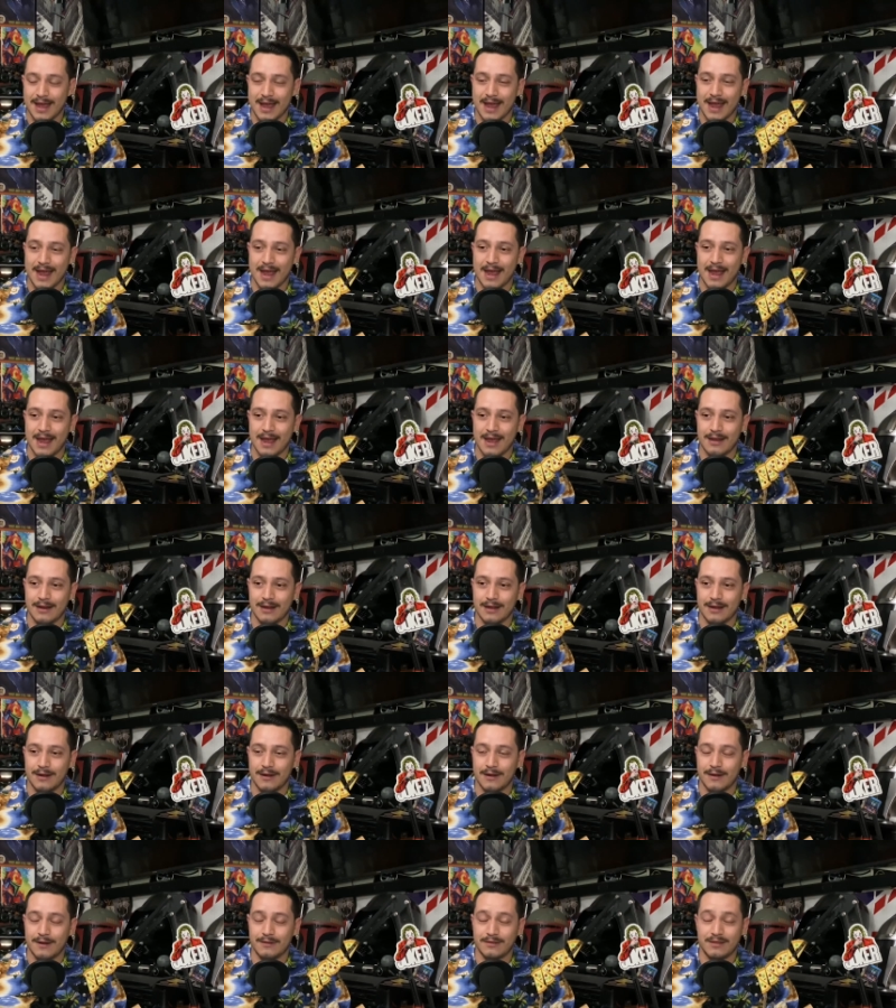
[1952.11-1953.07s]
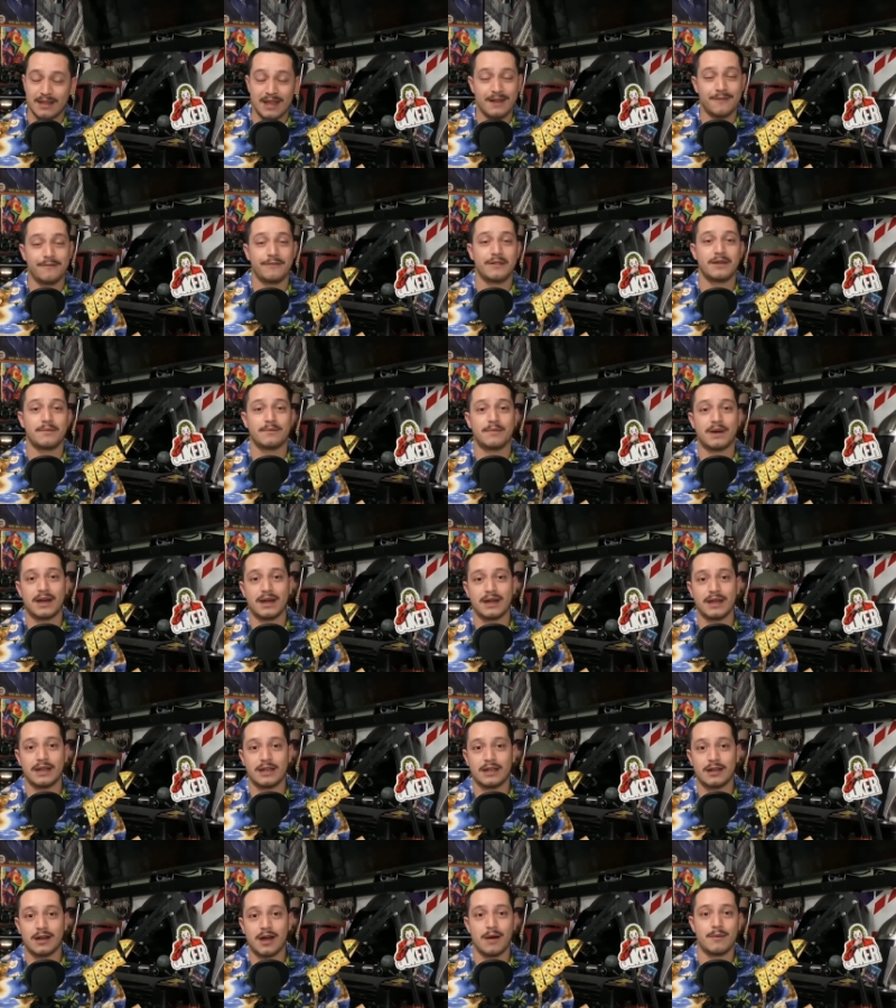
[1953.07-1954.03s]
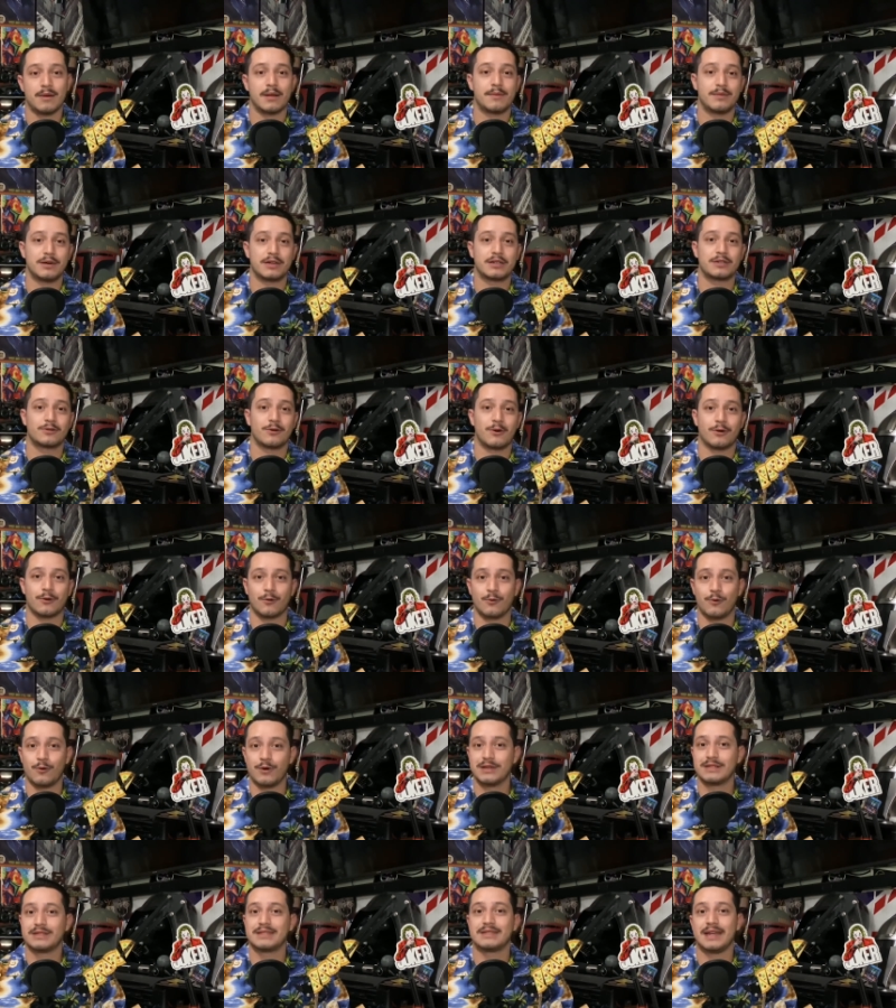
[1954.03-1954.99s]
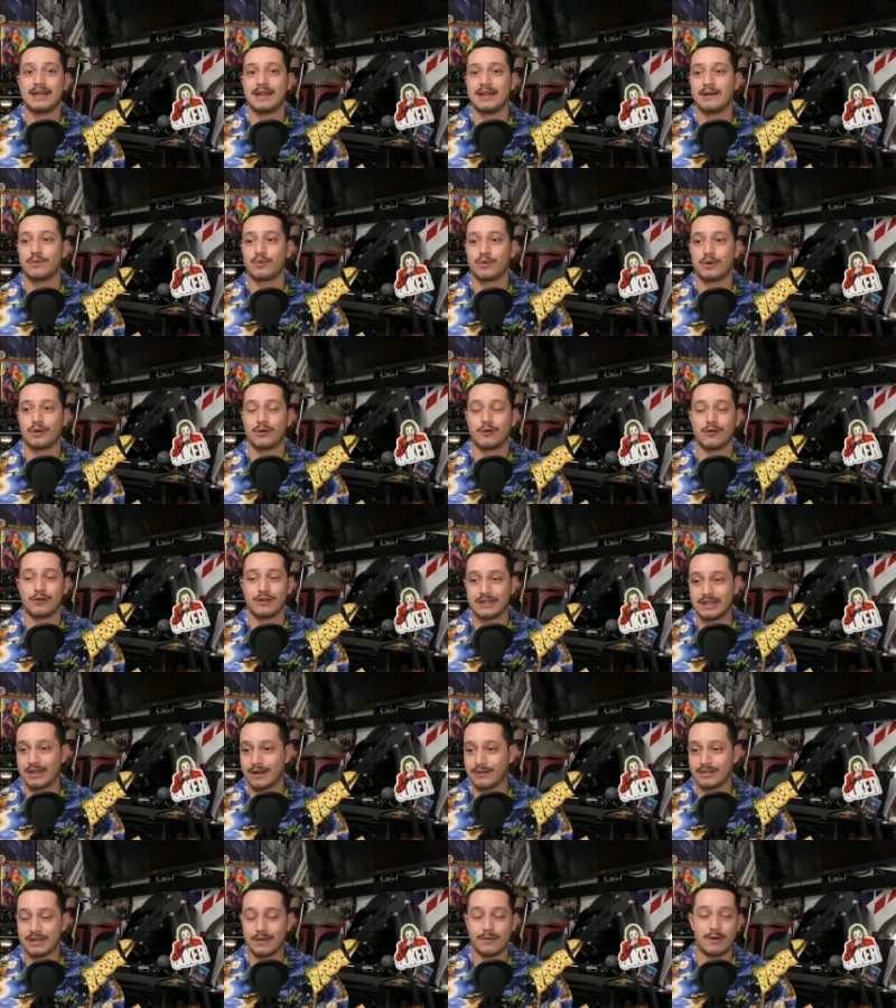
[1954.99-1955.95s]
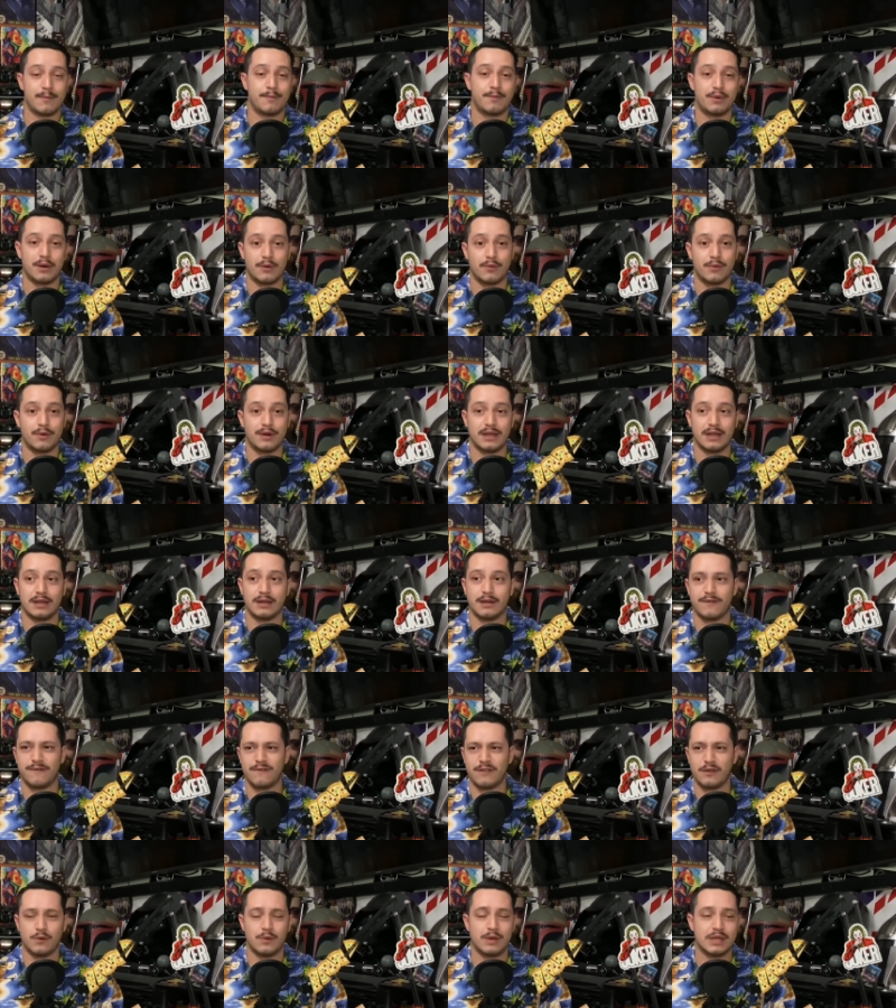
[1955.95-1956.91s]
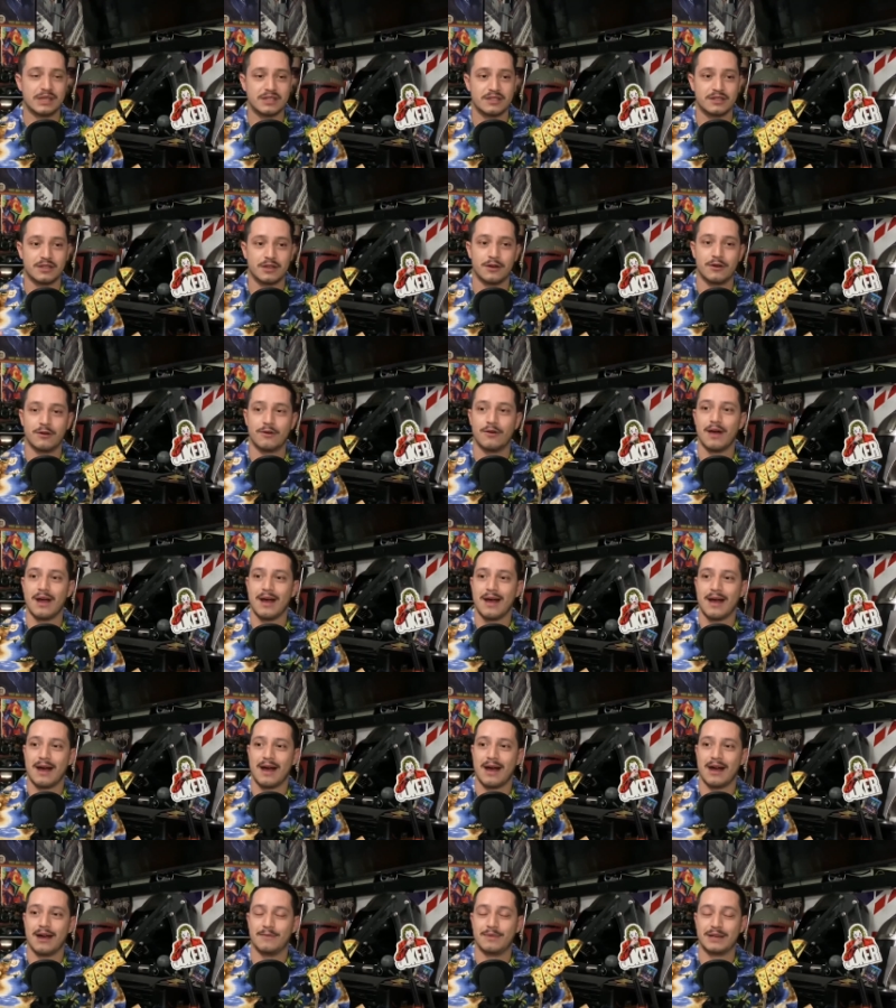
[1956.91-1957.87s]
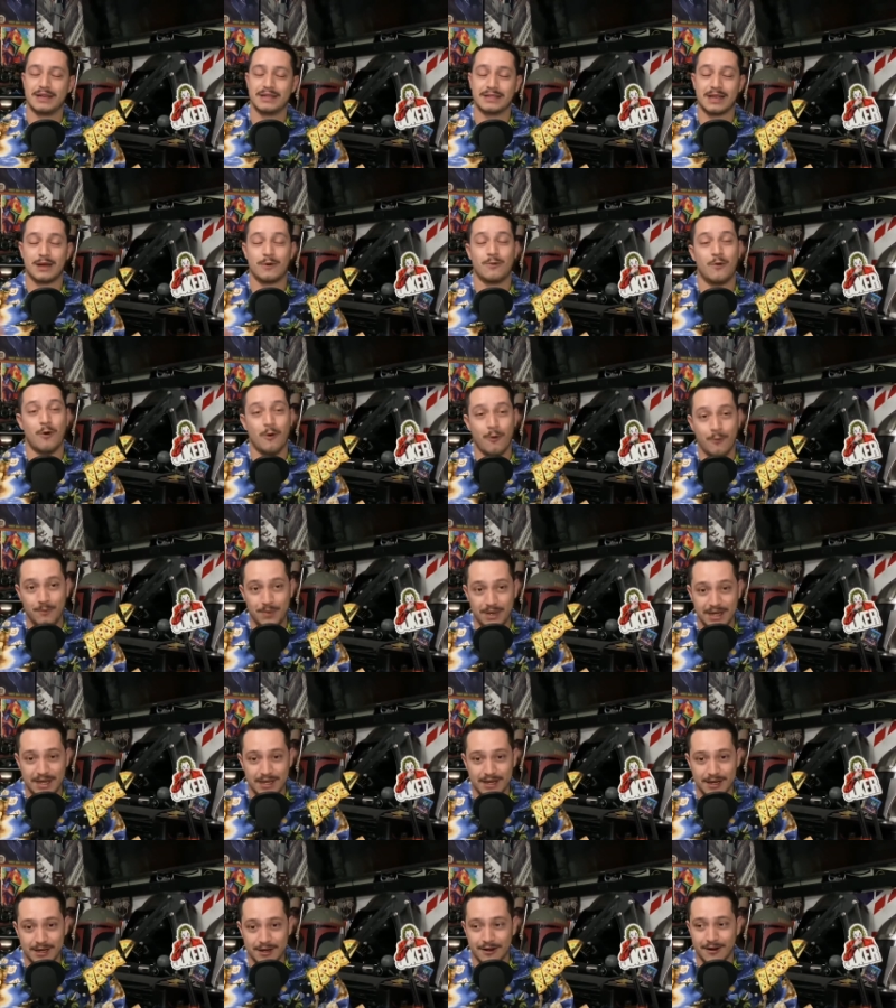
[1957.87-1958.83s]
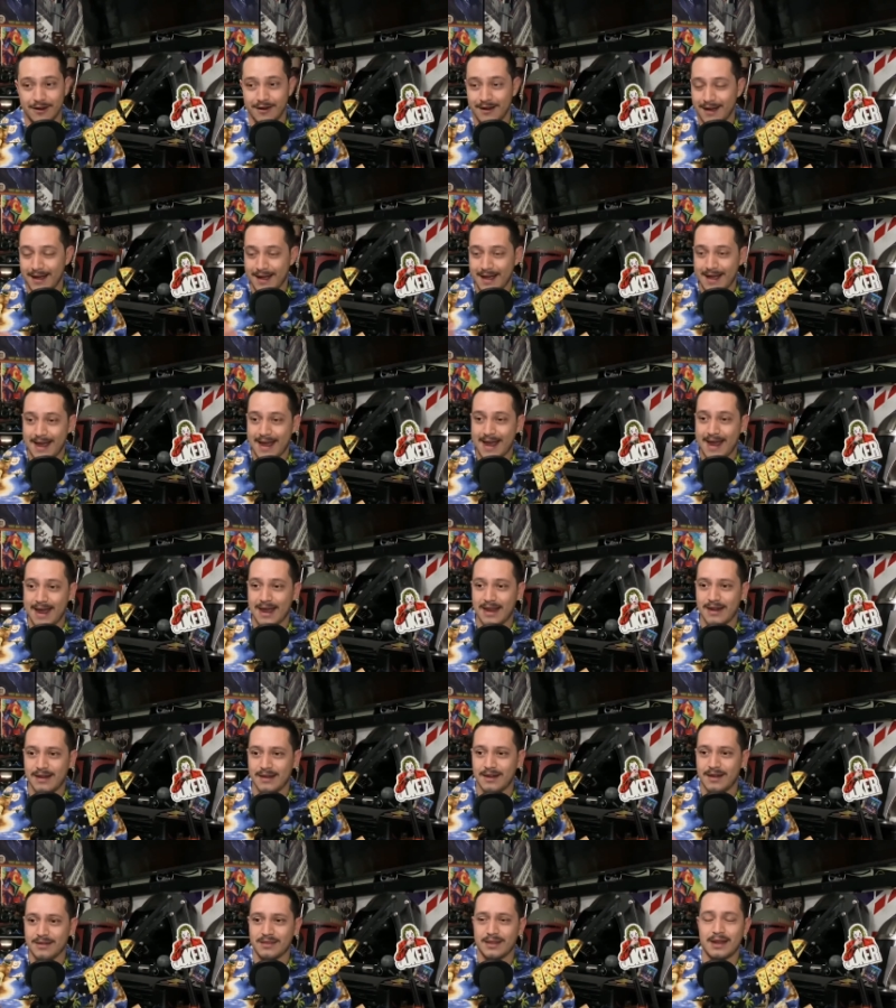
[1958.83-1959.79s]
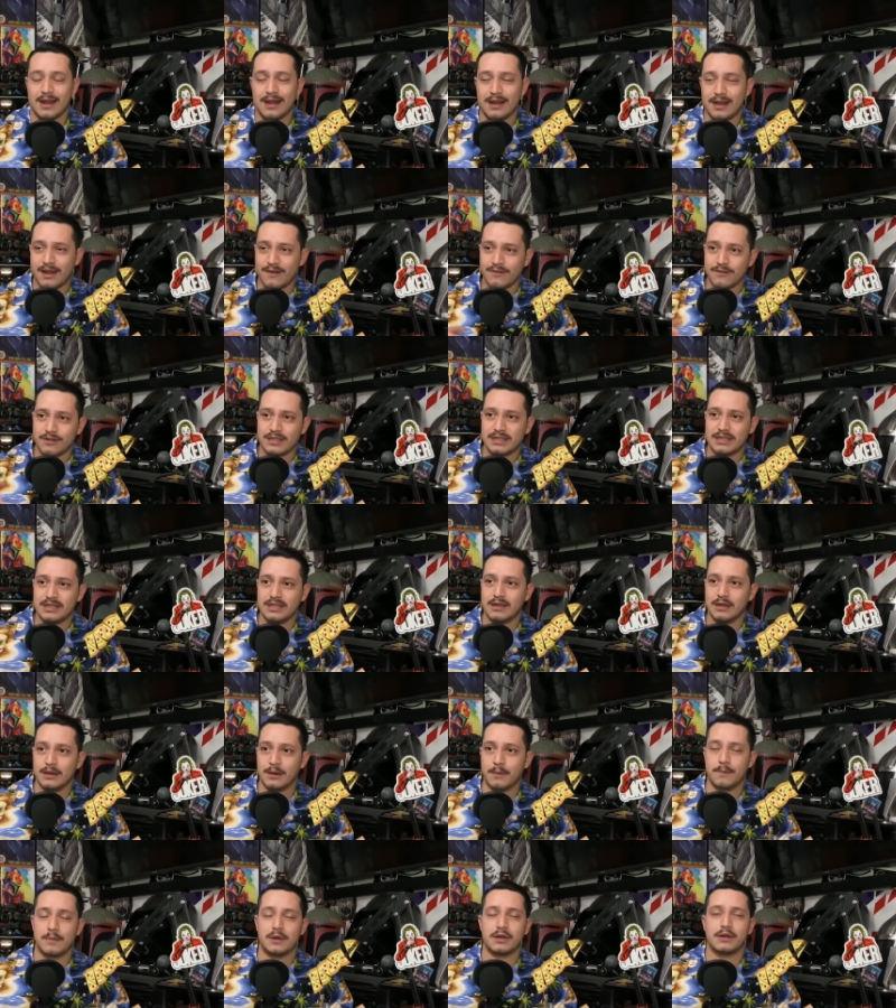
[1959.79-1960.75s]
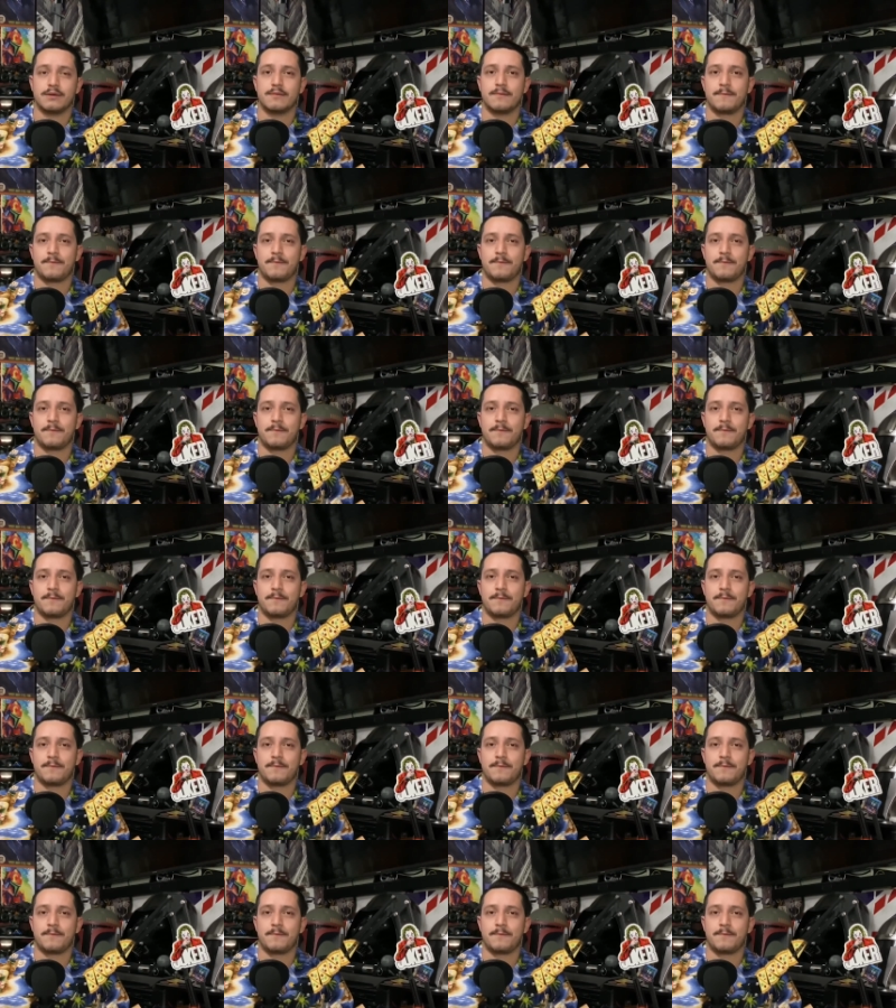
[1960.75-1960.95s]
and uh, thankfully, my comic book store was taking pre-orders, and I was able to put one in a few weeks ago uh, because I won't be here, and not that I ever see a. Mo-